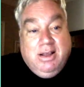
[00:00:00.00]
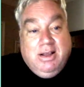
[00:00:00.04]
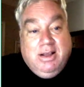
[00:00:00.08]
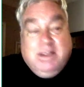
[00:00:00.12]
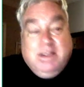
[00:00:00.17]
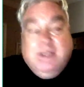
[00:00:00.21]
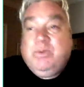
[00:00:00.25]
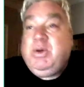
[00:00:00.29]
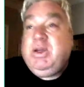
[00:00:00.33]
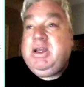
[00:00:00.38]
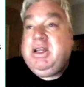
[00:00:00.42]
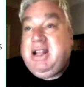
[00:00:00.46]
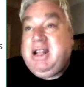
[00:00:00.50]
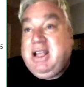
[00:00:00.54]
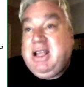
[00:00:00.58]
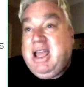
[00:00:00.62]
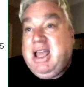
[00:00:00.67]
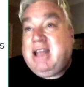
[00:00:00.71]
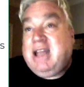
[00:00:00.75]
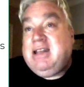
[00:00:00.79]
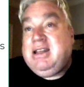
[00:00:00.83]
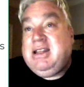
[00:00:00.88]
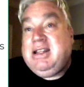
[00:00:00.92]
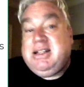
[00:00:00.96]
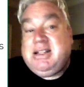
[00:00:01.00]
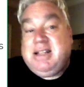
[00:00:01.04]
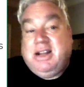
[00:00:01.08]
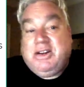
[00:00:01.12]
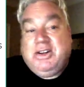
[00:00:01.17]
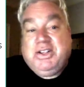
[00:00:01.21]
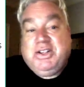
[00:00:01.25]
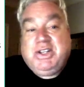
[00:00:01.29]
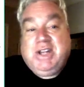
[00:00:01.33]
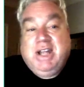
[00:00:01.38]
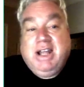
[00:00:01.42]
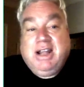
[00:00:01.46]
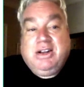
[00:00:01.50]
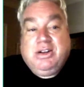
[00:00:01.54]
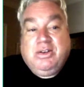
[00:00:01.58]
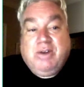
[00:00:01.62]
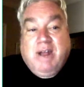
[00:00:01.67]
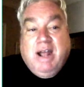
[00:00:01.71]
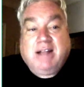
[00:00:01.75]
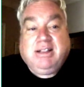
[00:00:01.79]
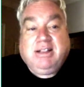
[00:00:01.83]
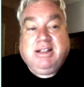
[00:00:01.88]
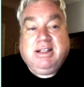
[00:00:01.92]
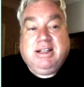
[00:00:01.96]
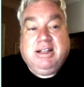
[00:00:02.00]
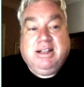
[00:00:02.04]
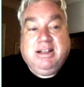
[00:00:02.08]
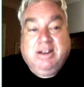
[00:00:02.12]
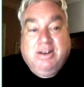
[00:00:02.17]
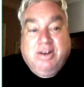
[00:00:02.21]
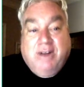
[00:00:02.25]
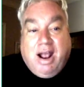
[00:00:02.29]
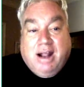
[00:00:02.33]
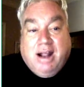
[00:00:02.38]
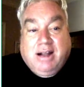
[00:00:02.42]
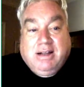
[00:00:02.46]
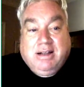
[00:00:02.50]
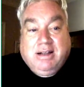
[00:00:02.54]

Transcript: So we, again, need to understand direct and indirect.